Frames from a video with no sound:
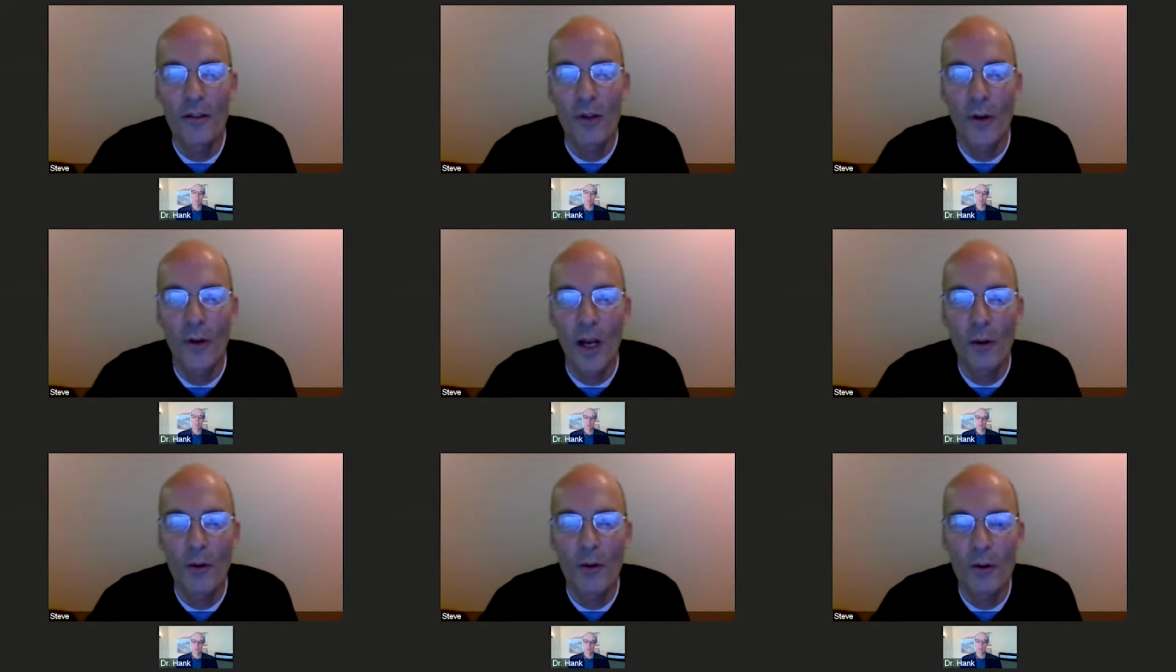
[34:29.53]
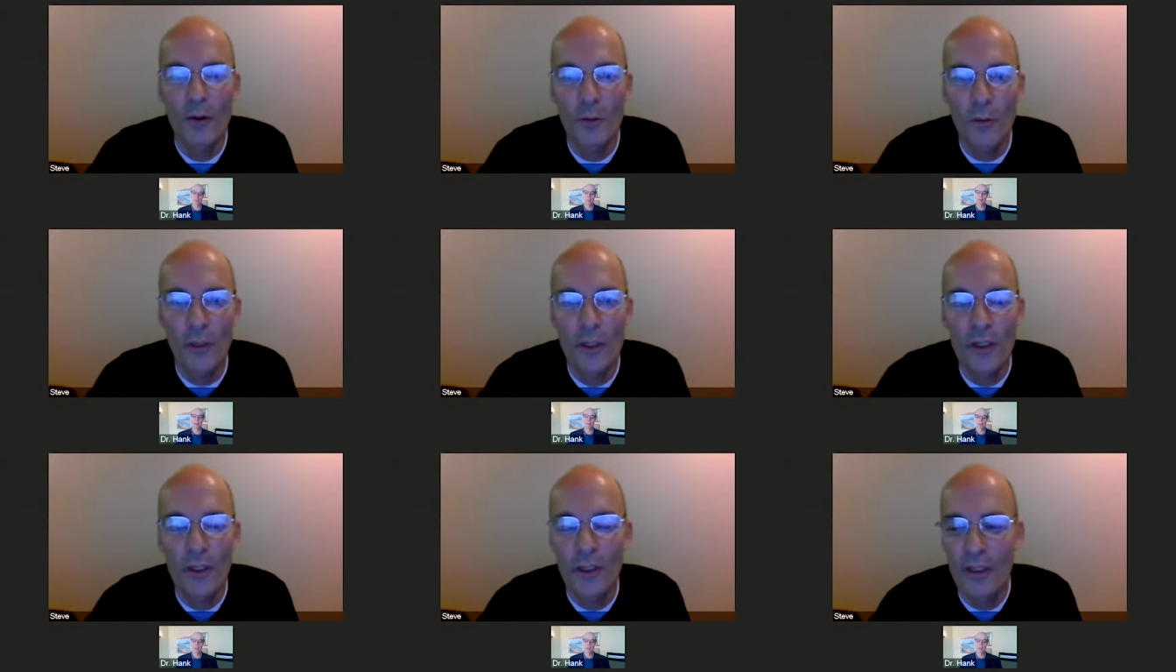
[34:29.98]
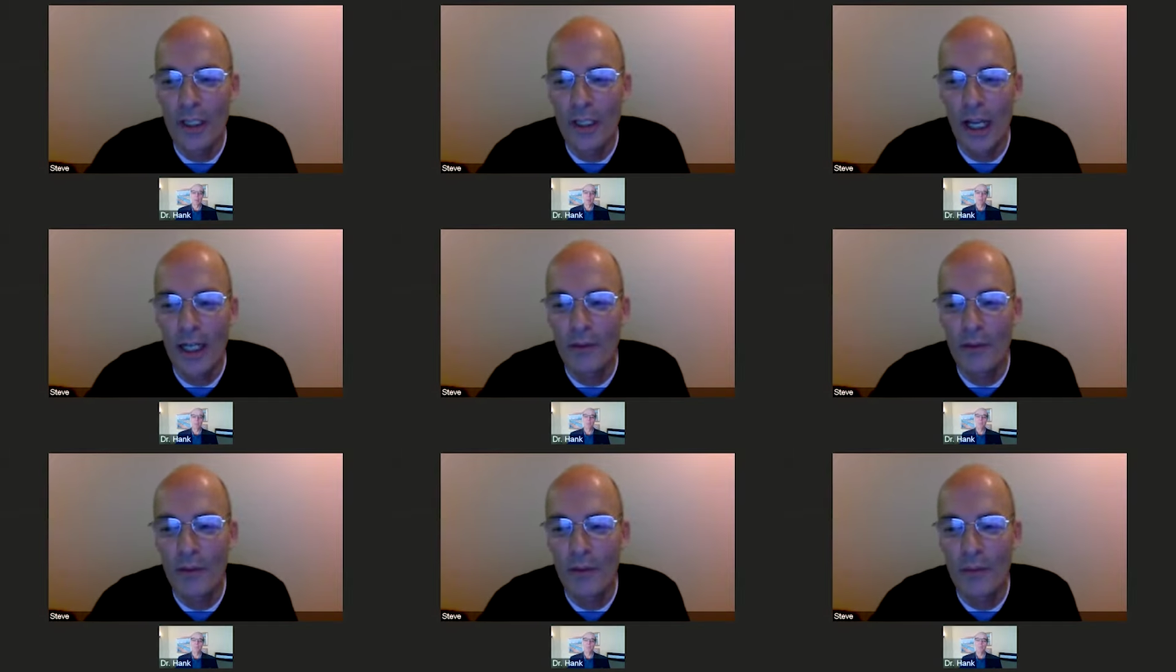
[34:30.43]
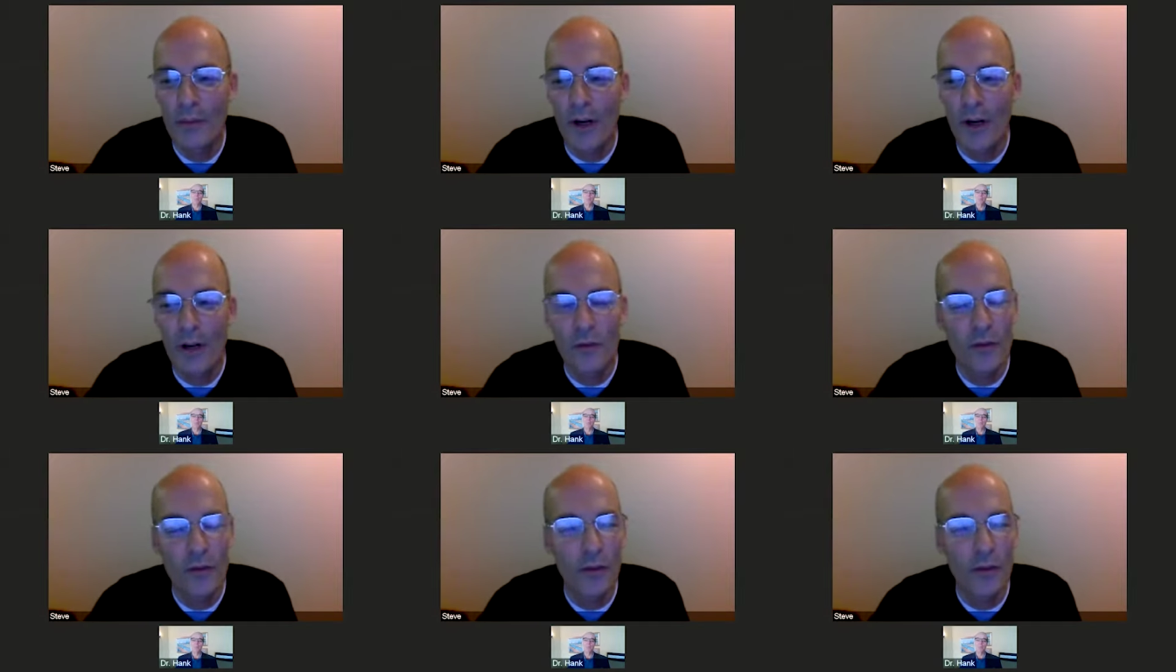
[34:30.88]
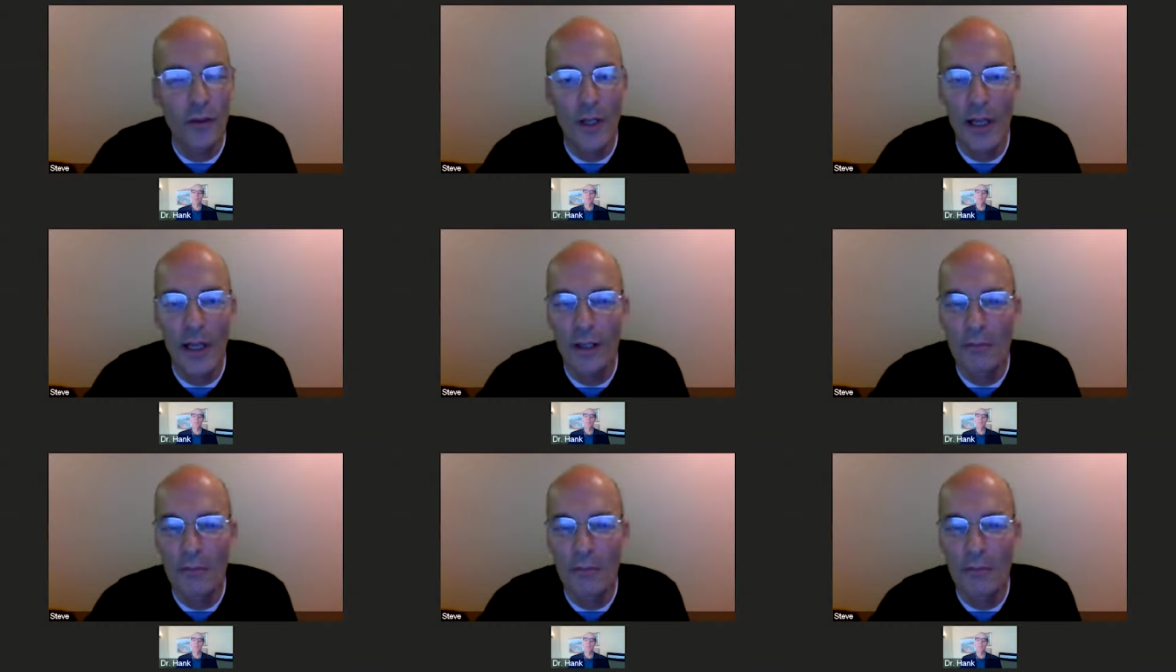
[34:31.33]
So I was really not even functional.